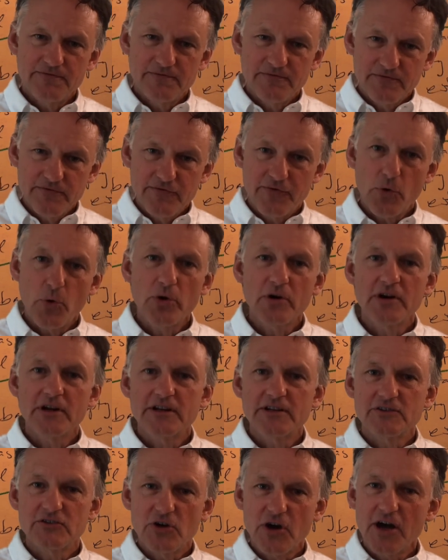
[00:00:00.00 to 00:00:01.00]

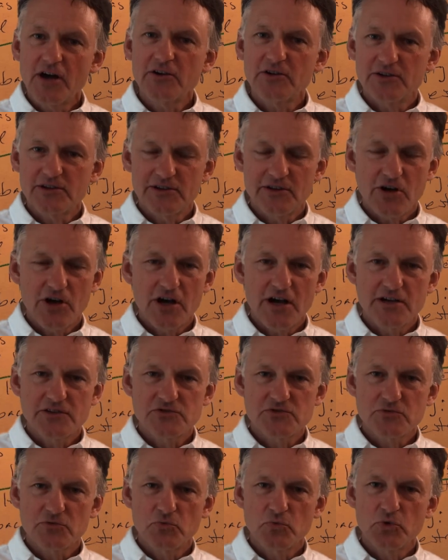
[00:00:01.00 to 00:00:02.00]
foreign
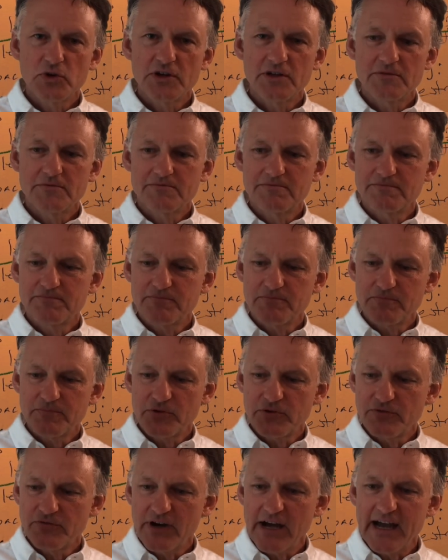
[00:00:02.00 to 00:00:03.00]
daughter-in-laws would
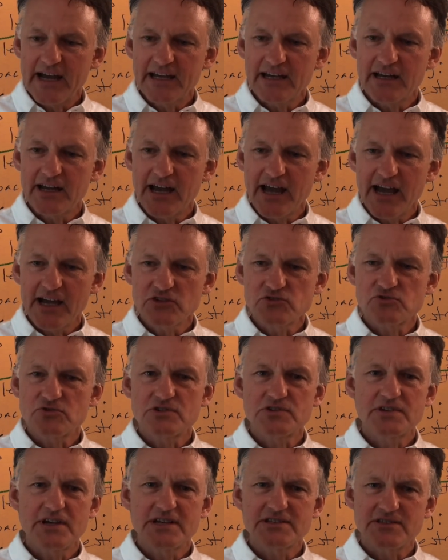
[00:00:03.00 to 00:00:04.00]
provide an extra
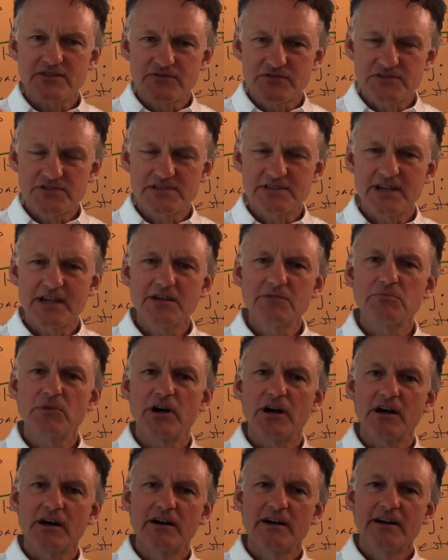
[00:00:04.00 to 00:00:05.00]
sense of
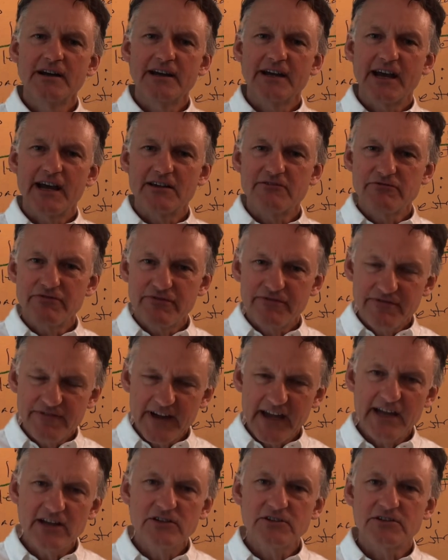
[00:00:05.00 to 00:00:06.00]
stigma and
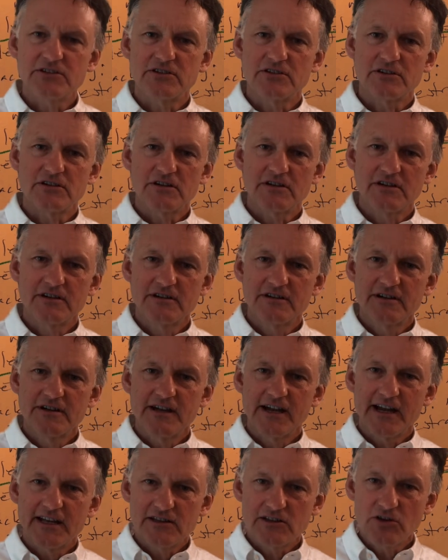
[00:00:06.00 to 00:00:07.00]
failure
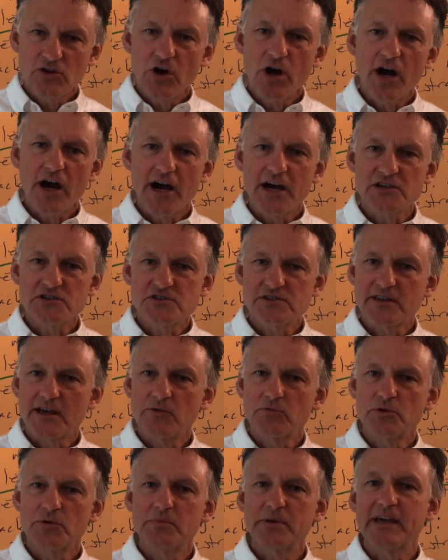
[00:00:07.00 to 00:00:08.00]
and loss
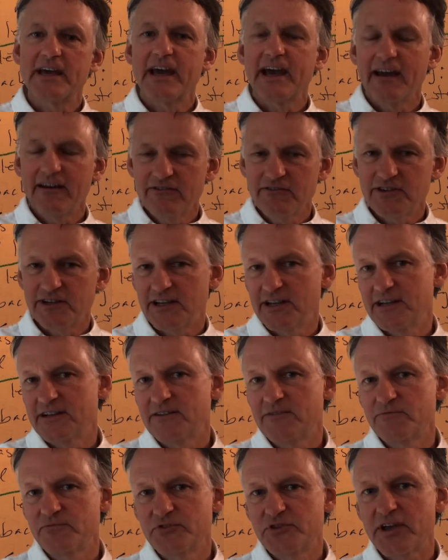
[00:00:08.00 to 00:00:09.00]
that would be
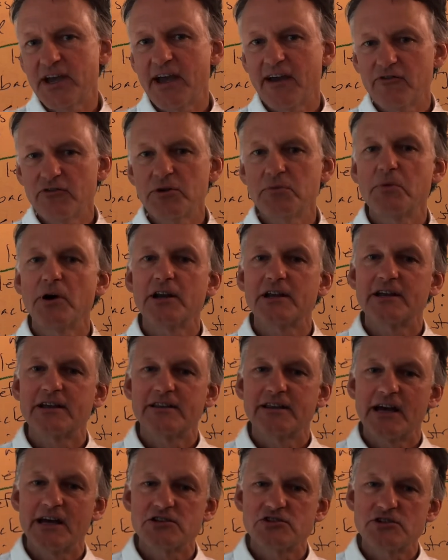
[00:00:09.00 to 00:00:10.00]
evident to everybody
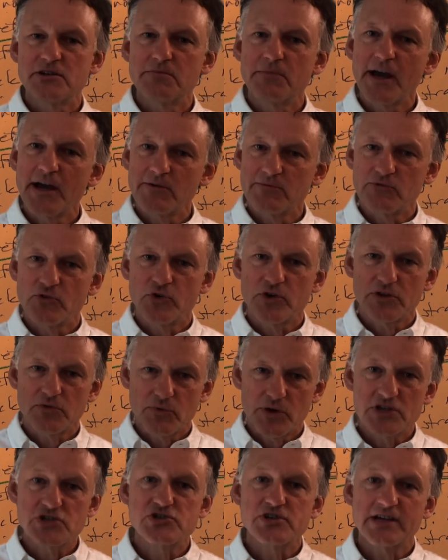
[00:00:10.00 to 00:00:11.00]
that she met with
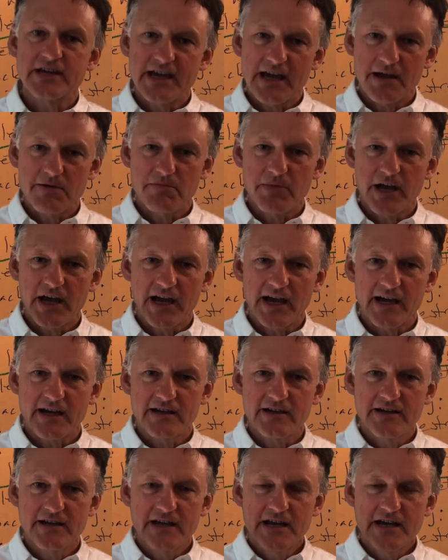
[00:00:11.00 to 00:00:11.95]
when she came back.